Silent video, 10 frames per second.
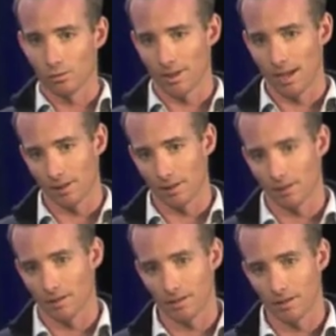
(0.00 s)
will be coming in
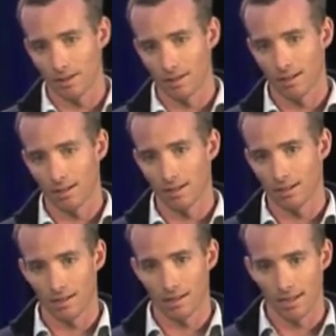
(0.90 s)
your
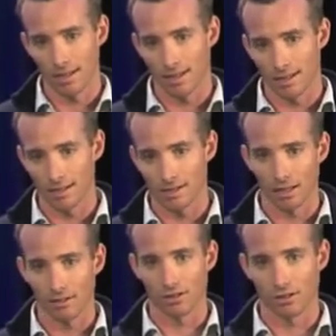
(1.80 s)
internet-connected
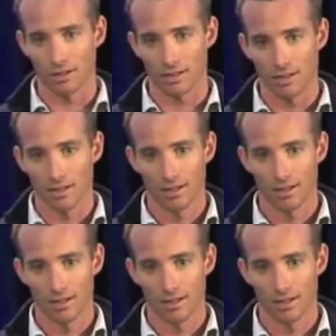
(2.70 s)
televisions.